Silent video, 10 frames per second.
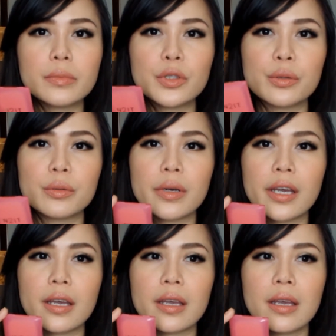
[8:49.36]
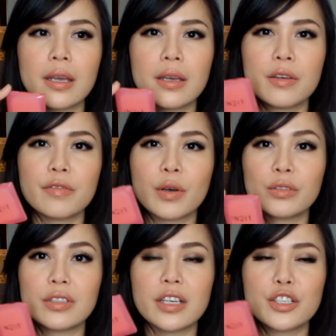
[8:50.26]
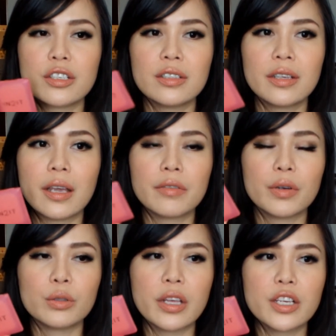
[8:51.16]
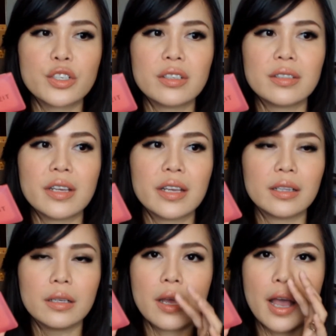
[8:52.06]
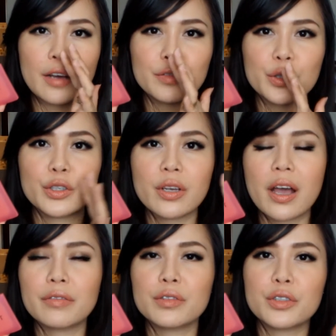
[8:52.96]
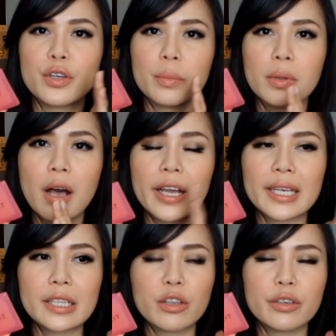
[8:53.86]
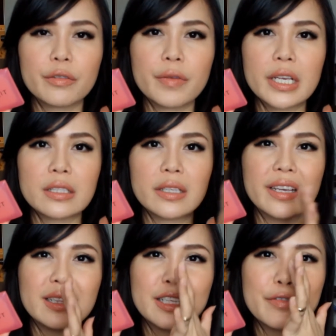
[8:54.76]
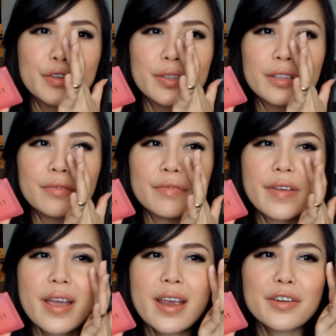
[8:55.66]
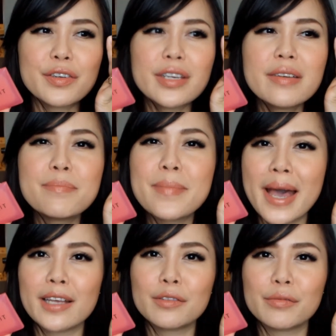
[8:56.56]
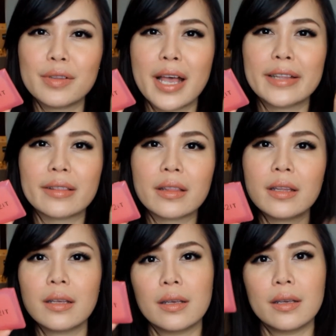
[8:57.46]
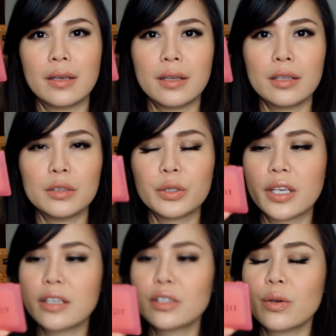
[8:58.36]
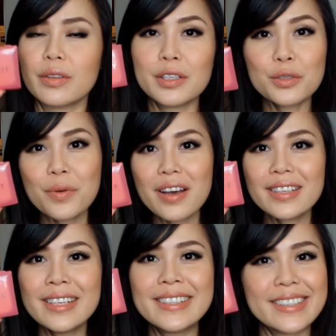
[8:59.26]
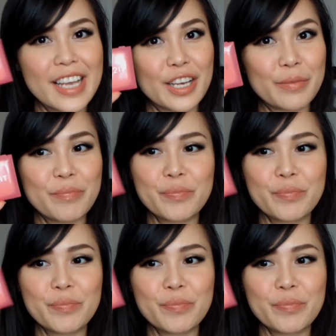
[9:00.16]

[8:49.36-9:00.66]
two-way foundation, cake foundation. They after you applied it on your face, they leave you that very matte flat looking. So this one, yeah,